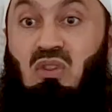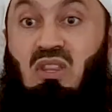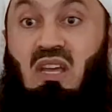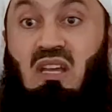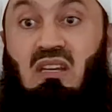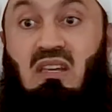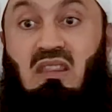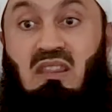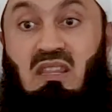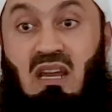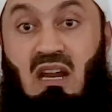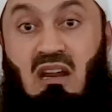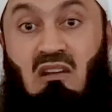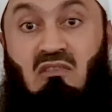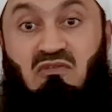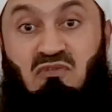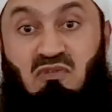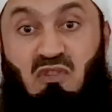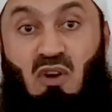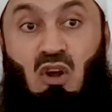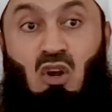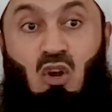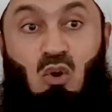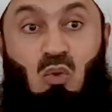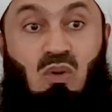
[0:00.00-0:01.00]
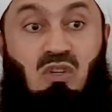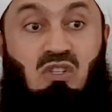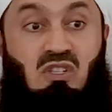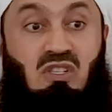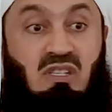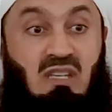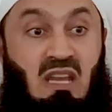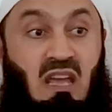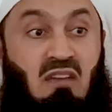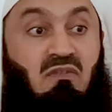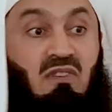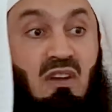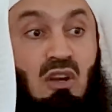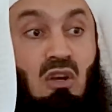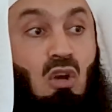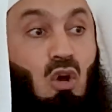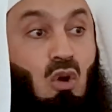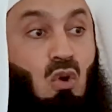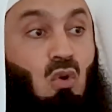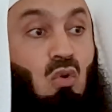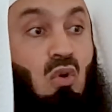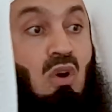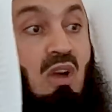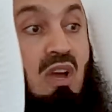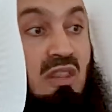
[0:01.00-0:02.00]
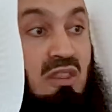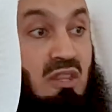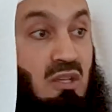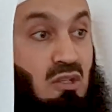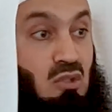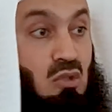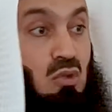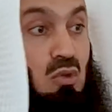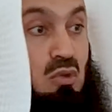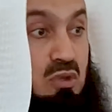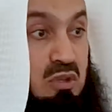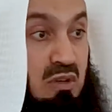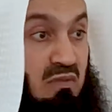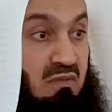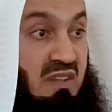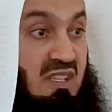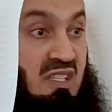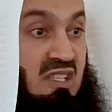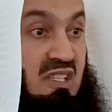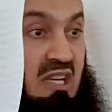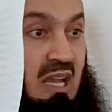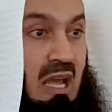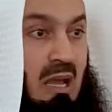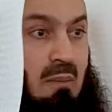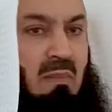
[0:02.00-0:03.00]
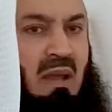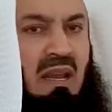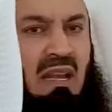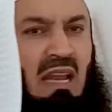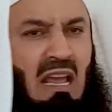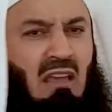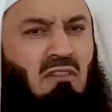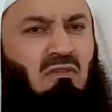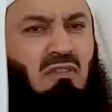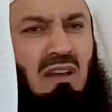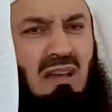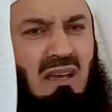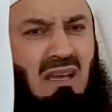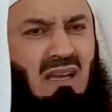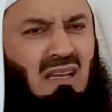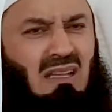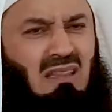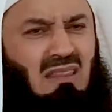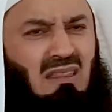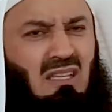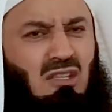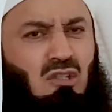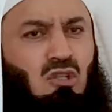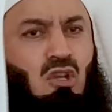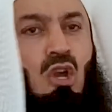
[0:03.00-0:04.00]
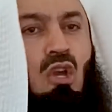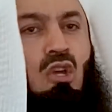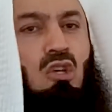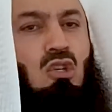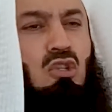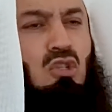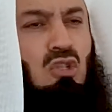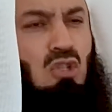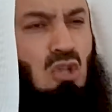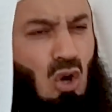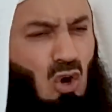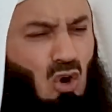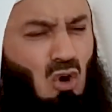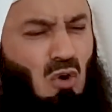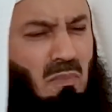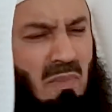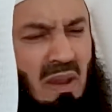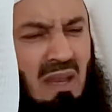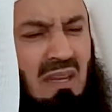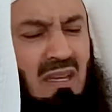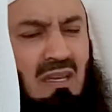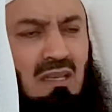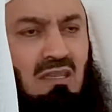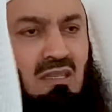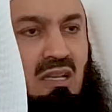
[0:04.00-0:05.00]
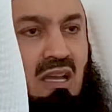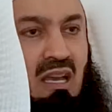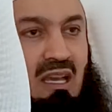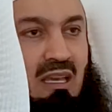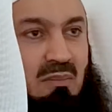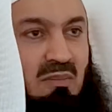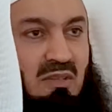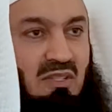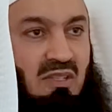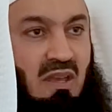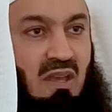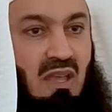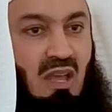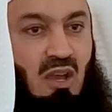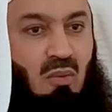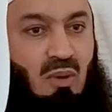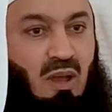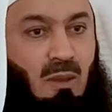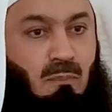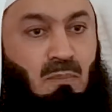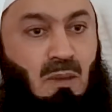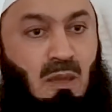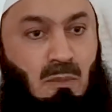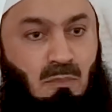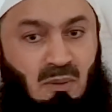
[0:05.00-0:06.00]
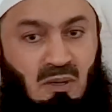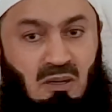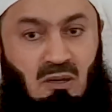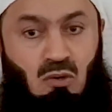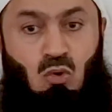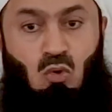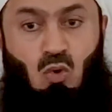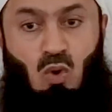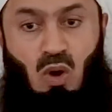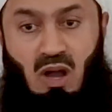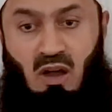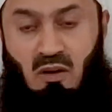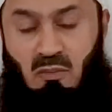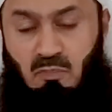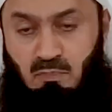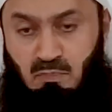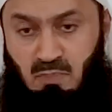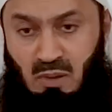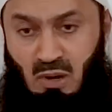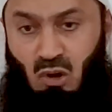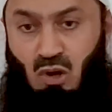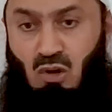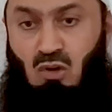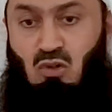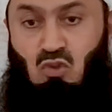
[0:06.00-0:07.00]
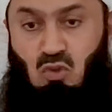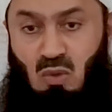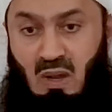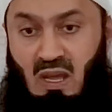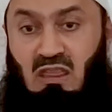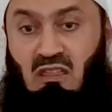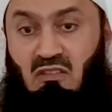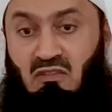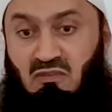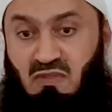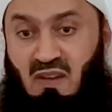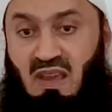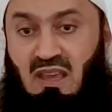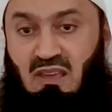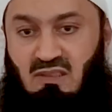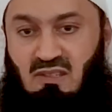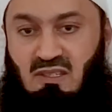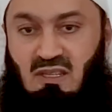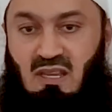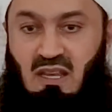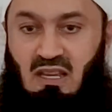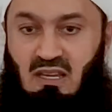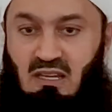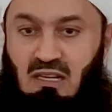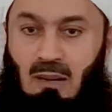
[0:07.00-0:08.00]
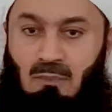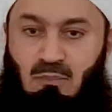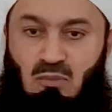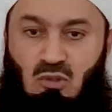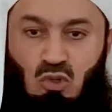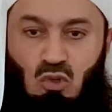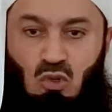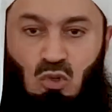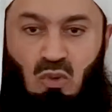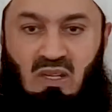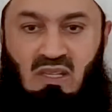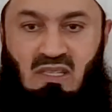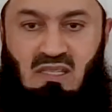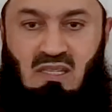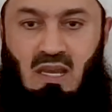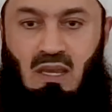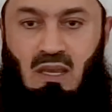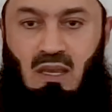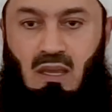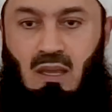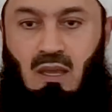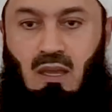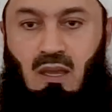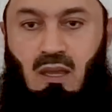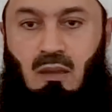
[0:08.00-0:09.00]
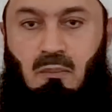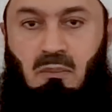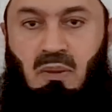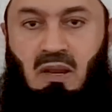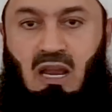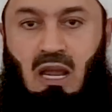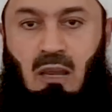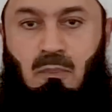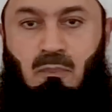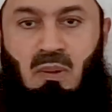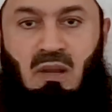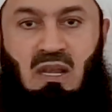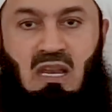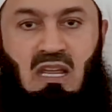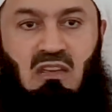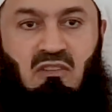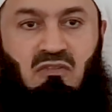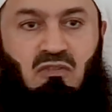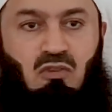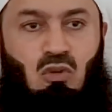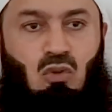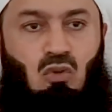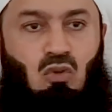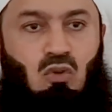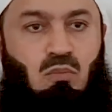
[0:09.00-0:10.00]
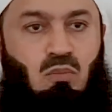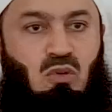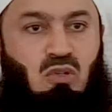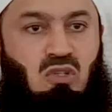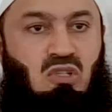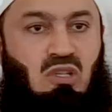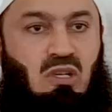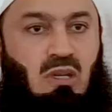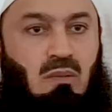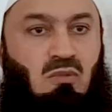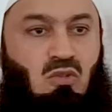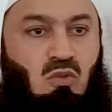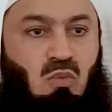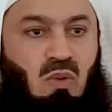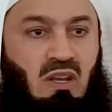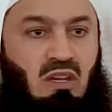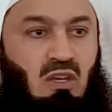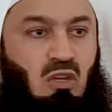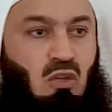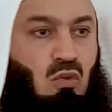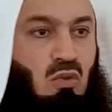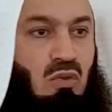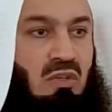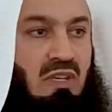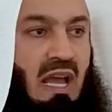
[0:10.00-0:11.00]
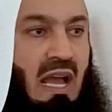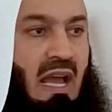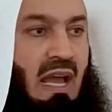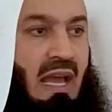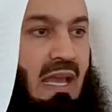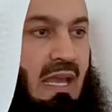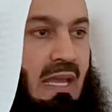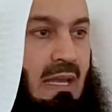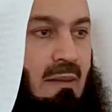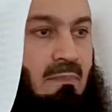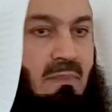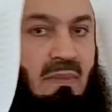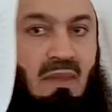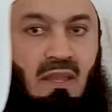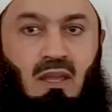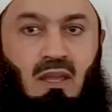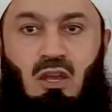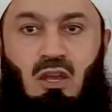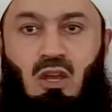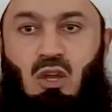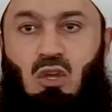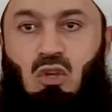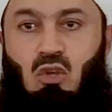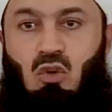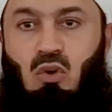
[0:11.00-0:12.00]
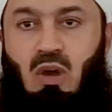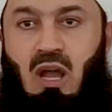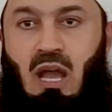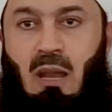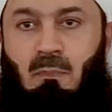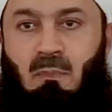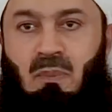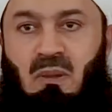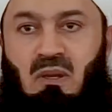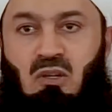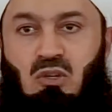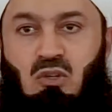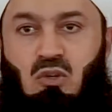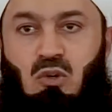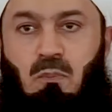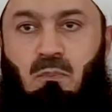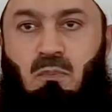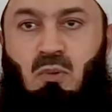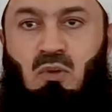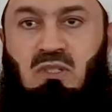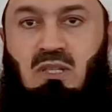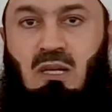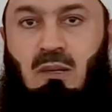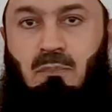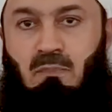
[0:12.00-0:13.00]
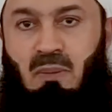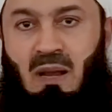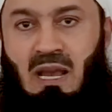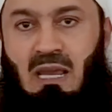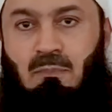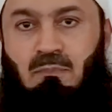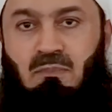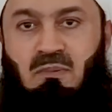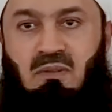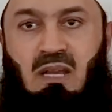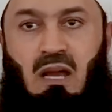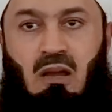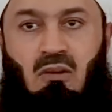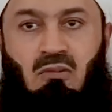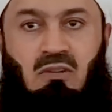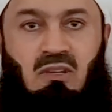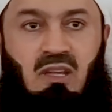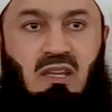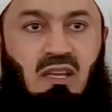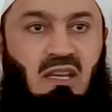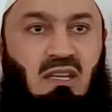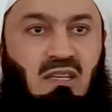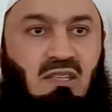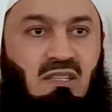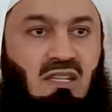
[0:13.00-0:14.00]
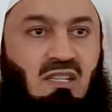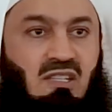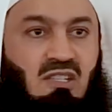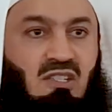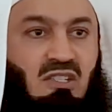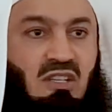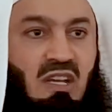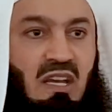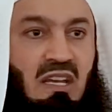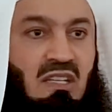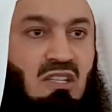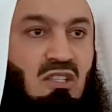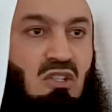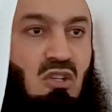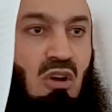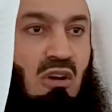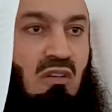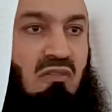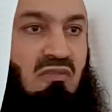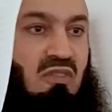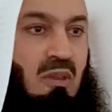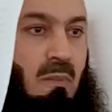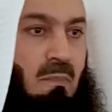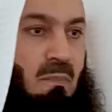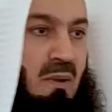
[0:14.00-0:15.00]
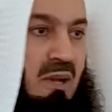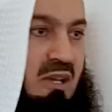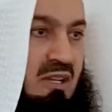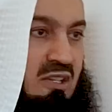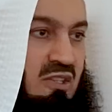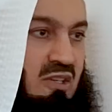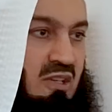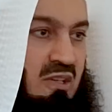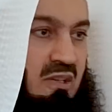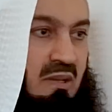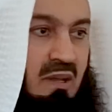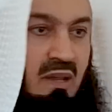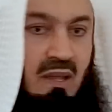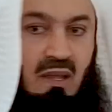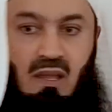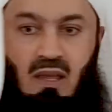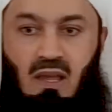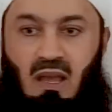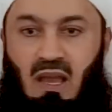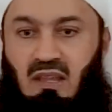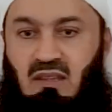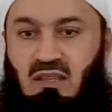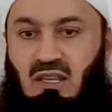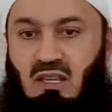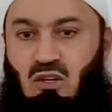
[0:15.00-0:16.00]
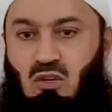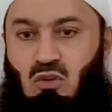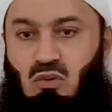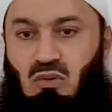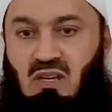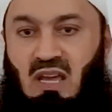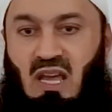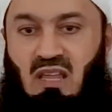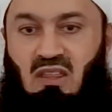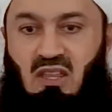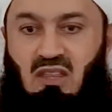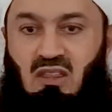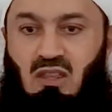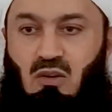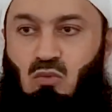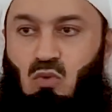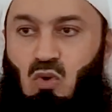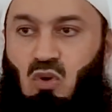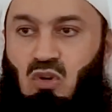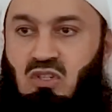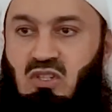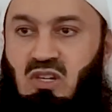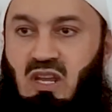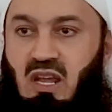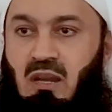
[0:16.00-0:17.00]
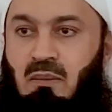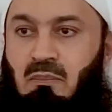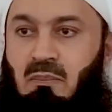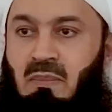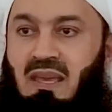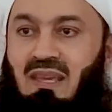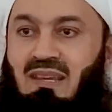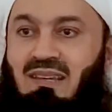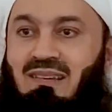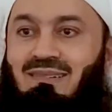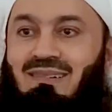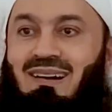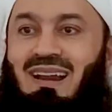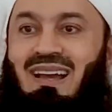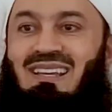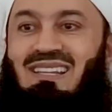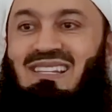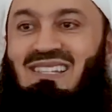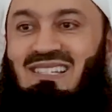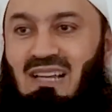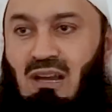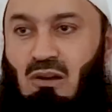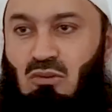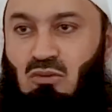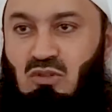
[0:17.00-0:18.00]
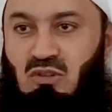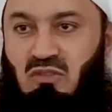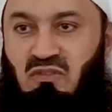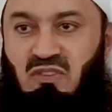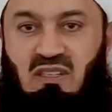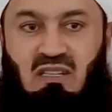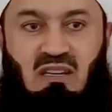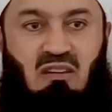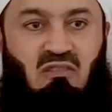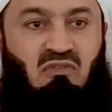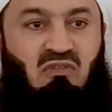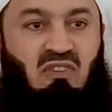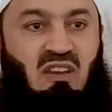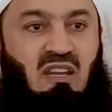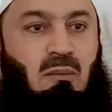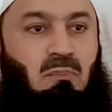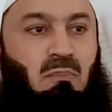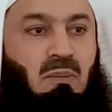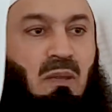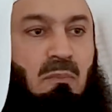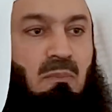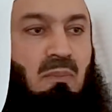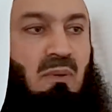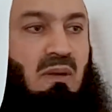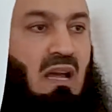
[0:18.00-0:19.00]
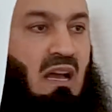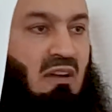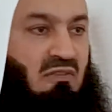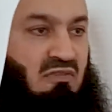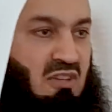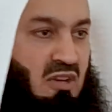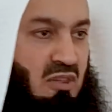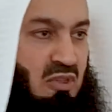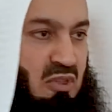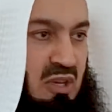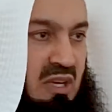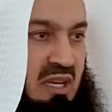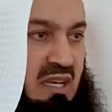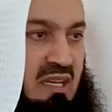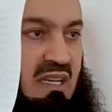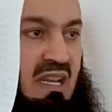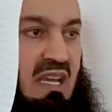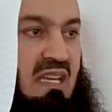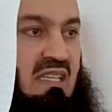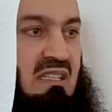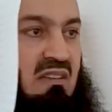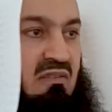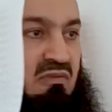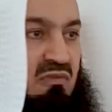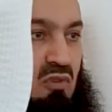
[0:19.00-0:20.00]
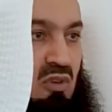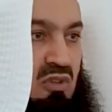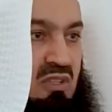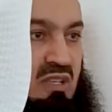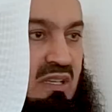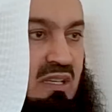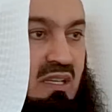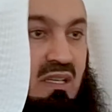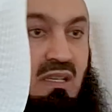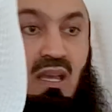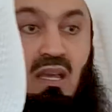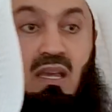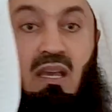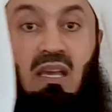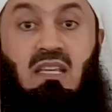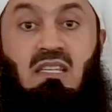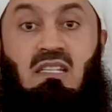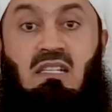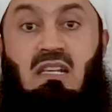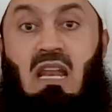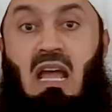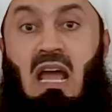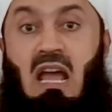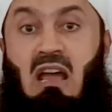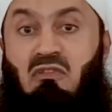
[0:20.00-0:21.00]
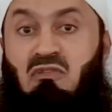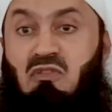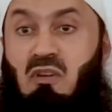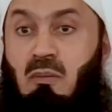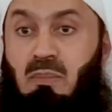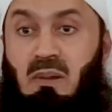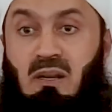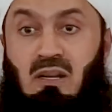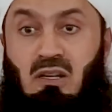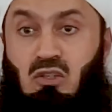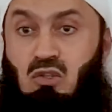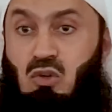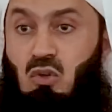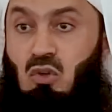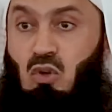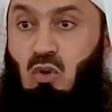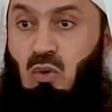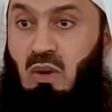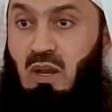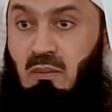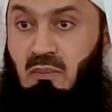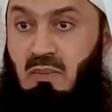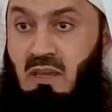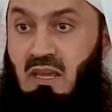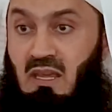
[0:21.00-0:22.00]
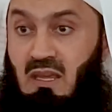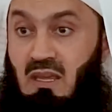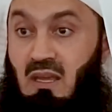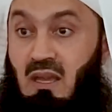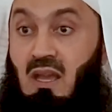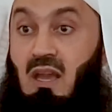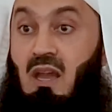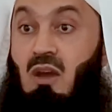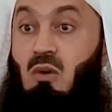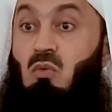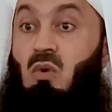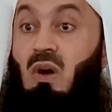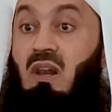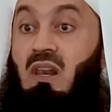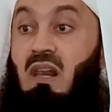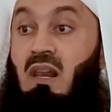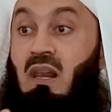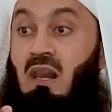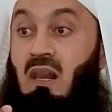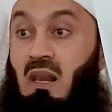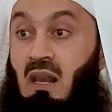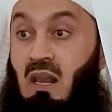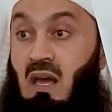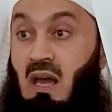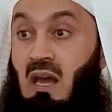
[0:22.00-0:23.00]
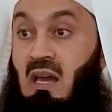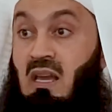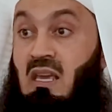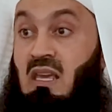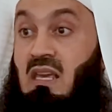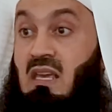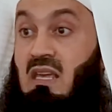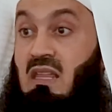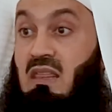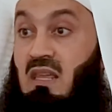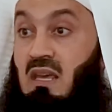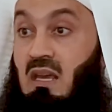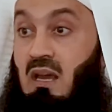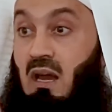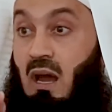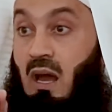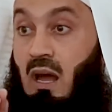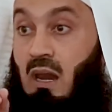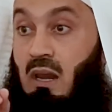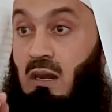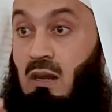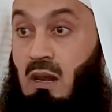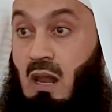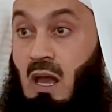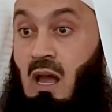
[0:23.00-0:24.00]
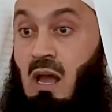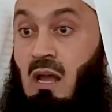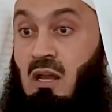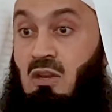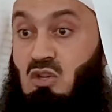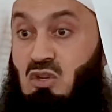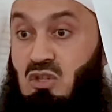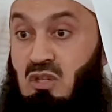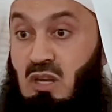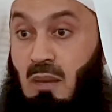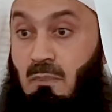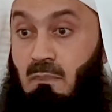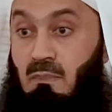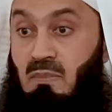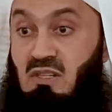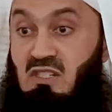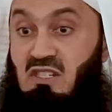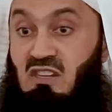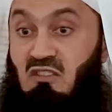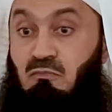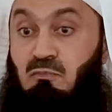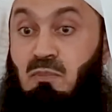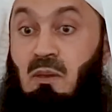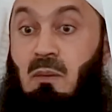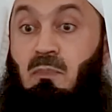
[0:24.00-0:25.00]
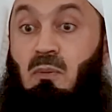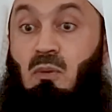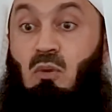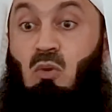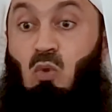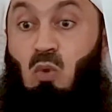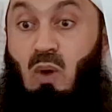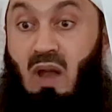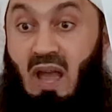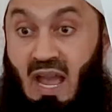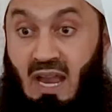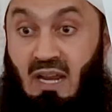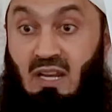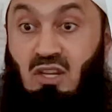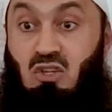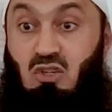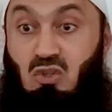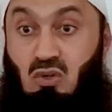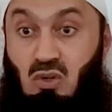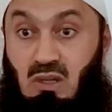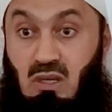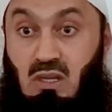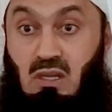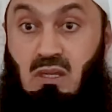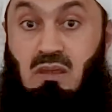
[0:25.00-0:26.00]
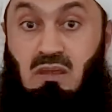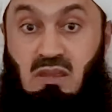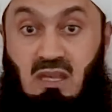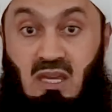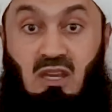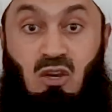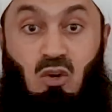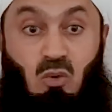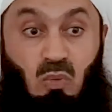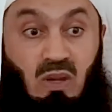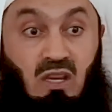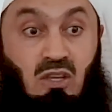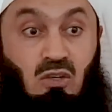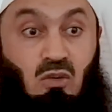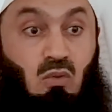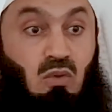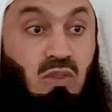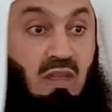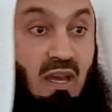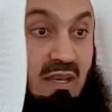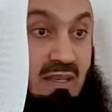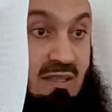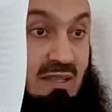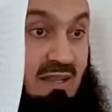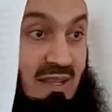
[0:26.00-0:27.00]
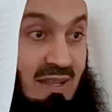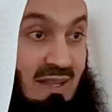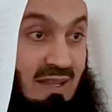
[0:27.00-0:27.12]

that their followers never know the truth of Islam. And I've heard this so many times, where people who are belong to other faiths come to you and say, but I believe you Muslims, when you die, you happen to put a pipe down the intestines of the person, and then you gather the water and make rice out of it and feed people after three days and forty days. It's laughable to you and me. Wallahi, there are large numbers of people who actually think we do that.